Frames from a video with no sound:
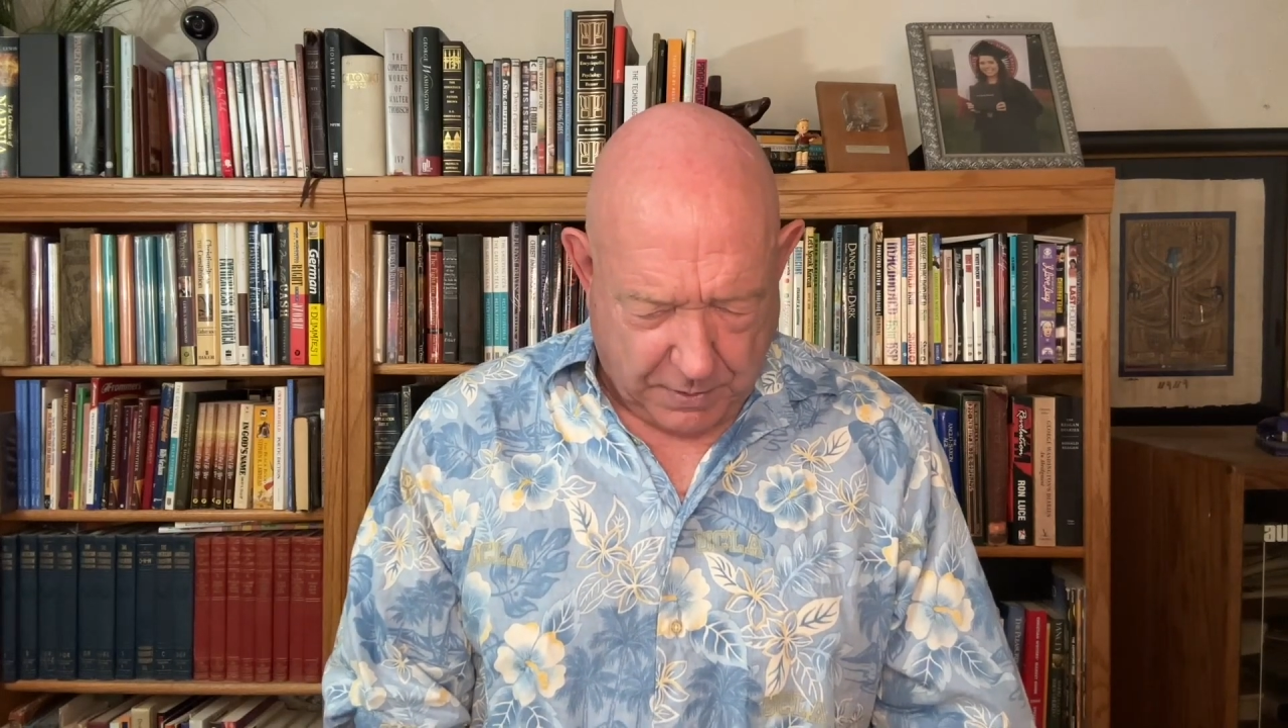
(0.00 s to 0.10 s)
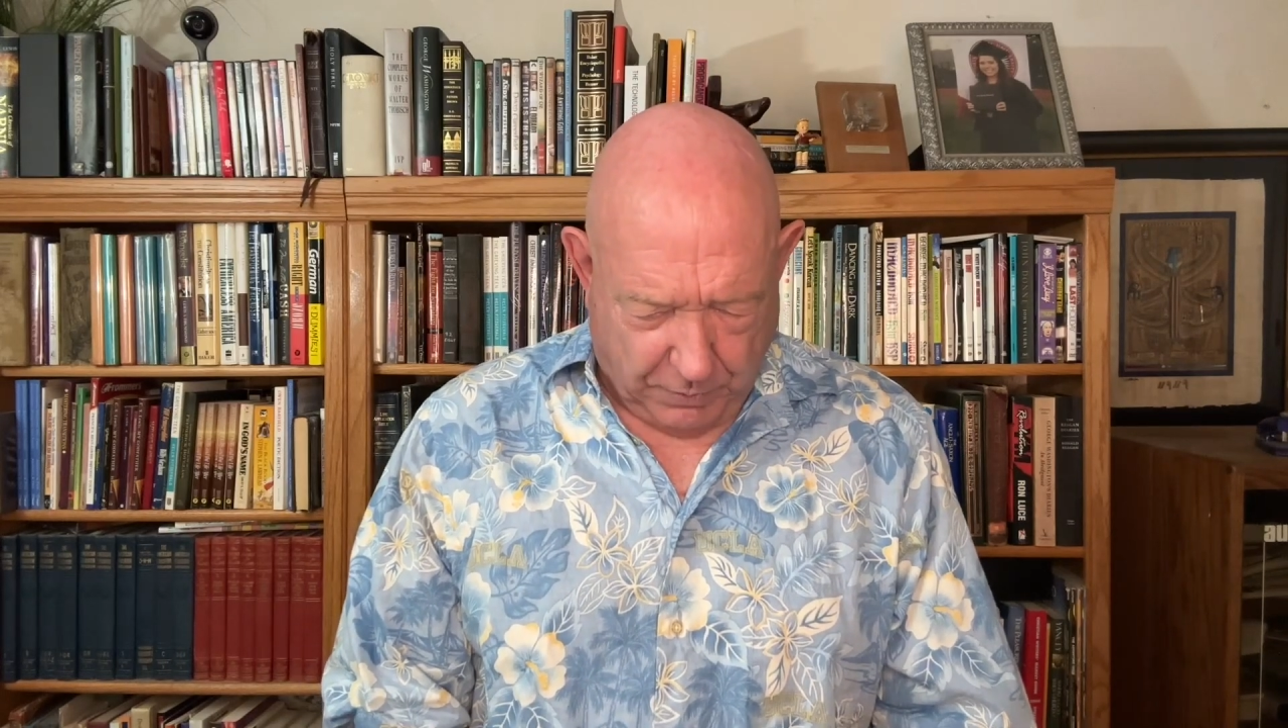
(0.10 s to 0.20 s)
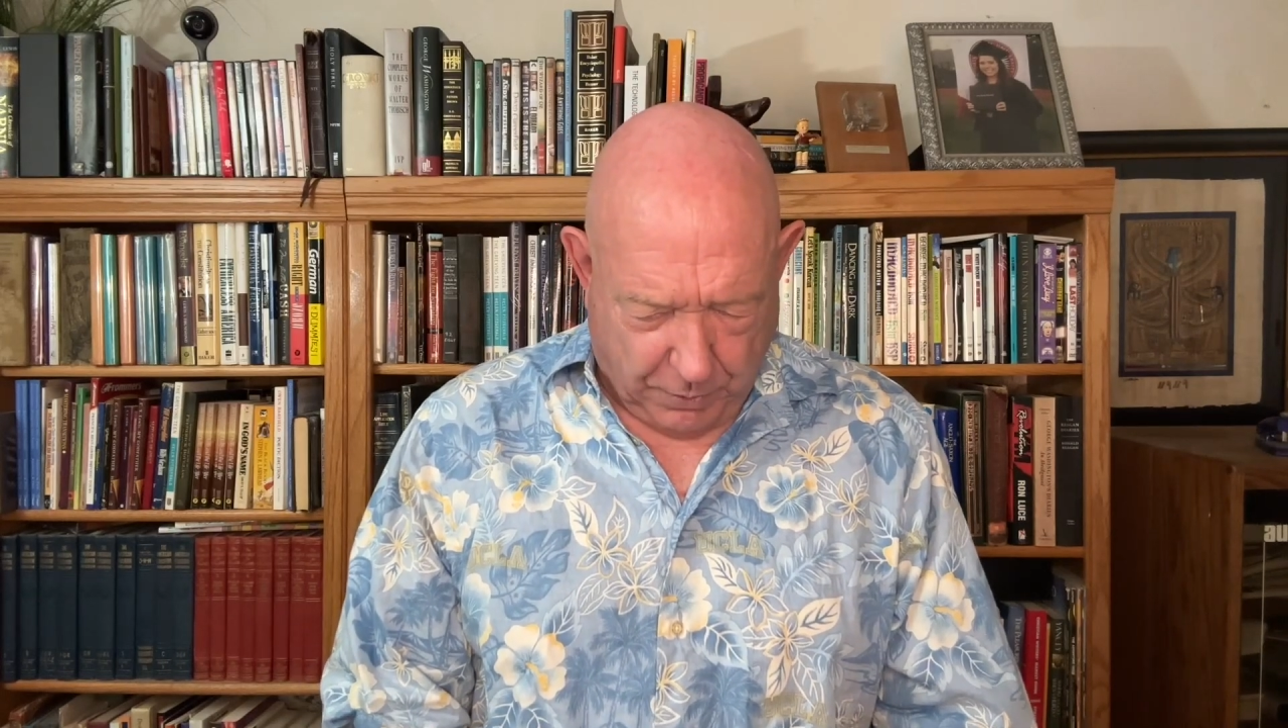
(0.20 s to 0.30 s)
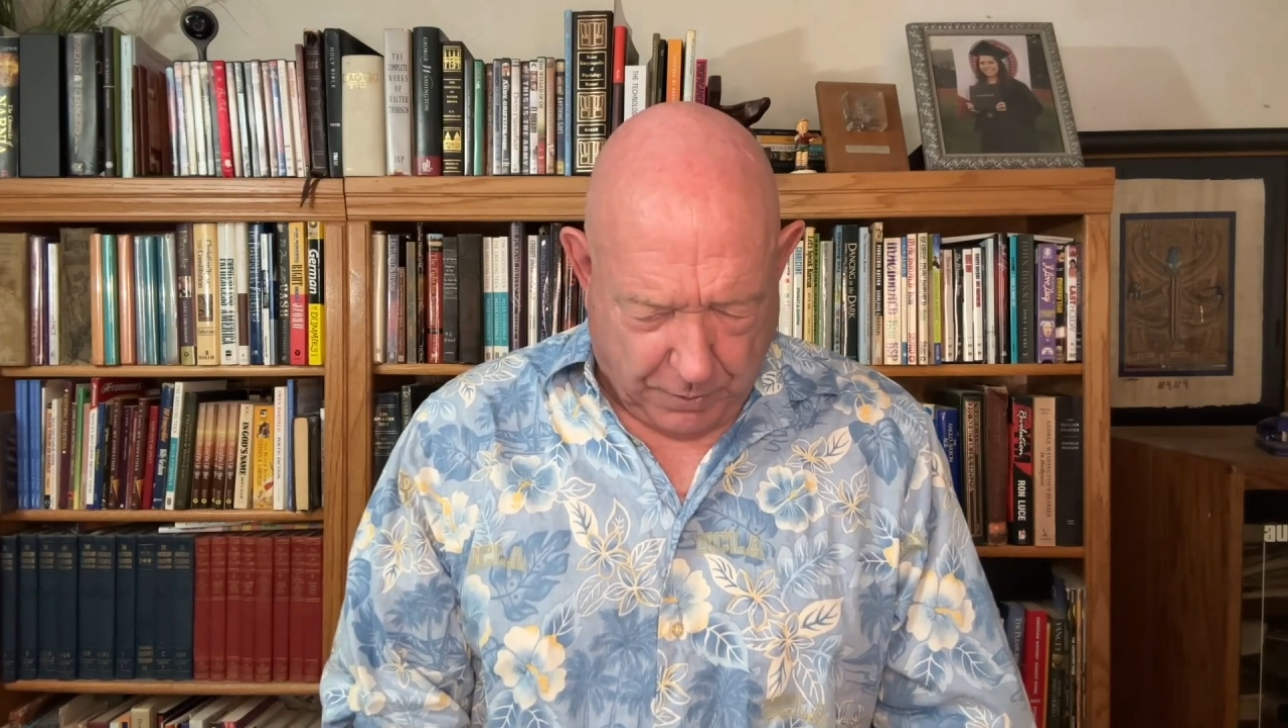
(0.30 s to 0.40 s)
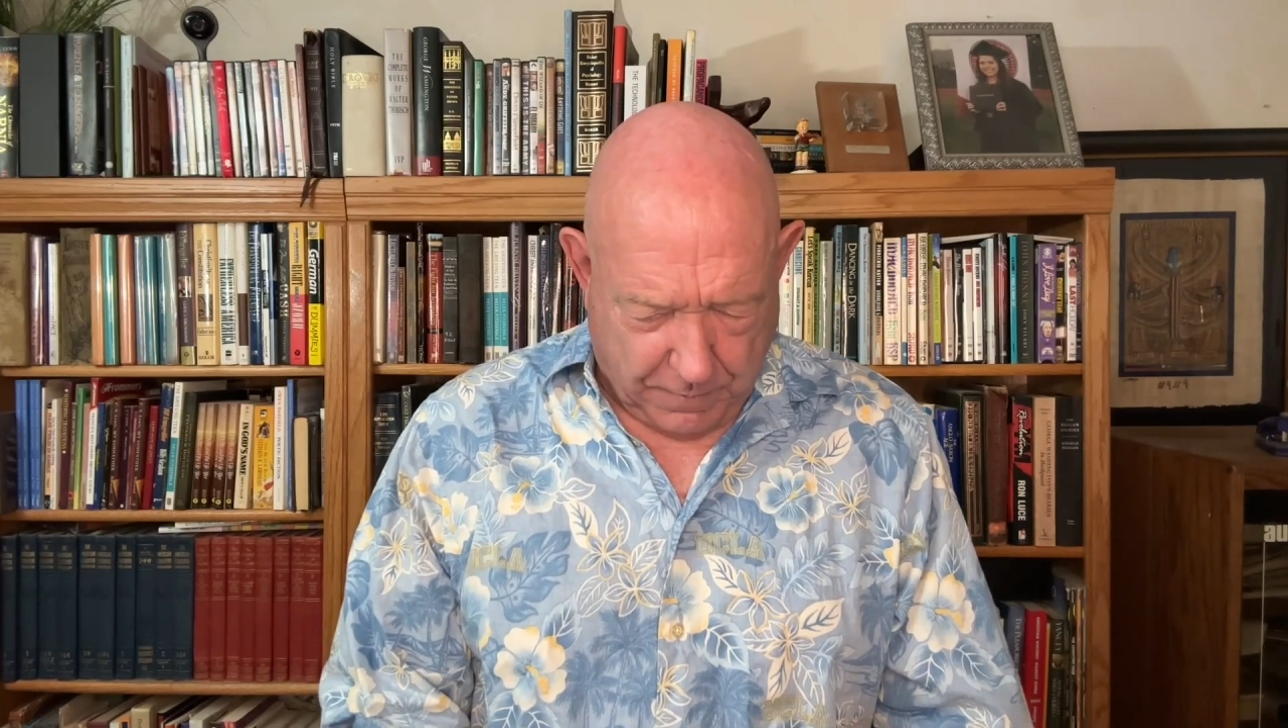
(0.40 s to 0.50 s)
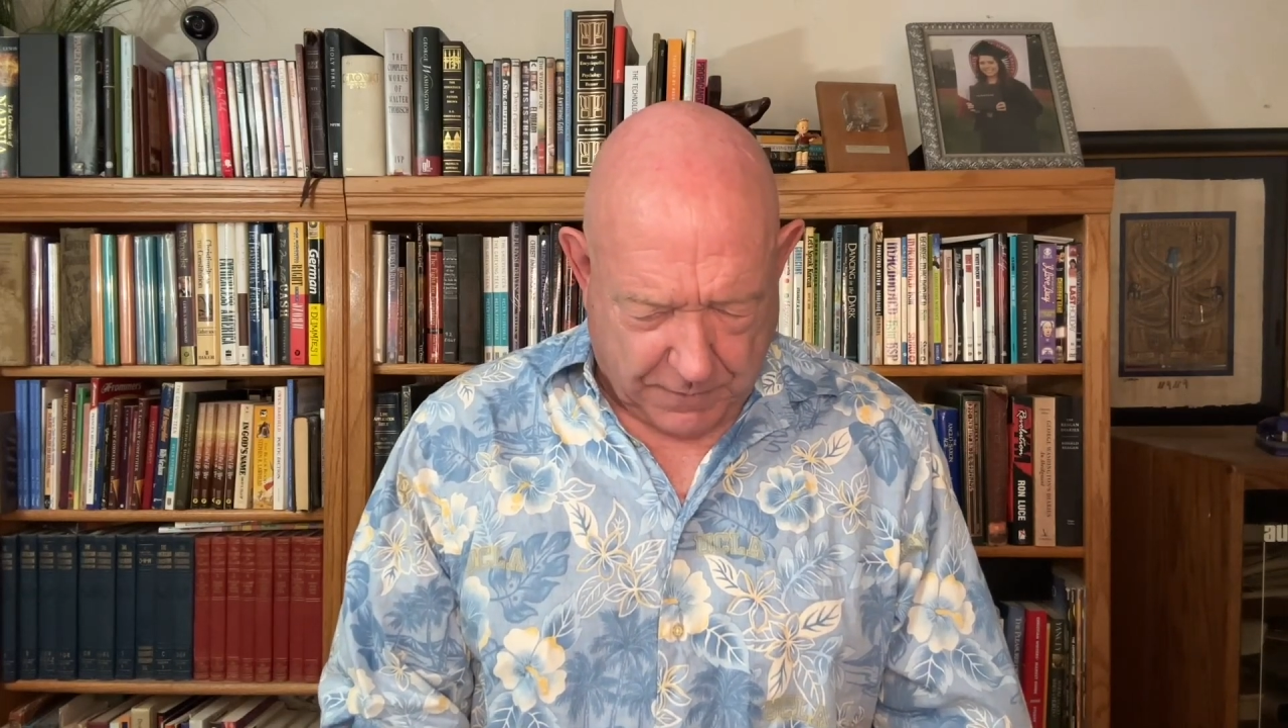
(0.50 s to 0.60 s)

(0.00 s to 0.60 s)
you, Lord,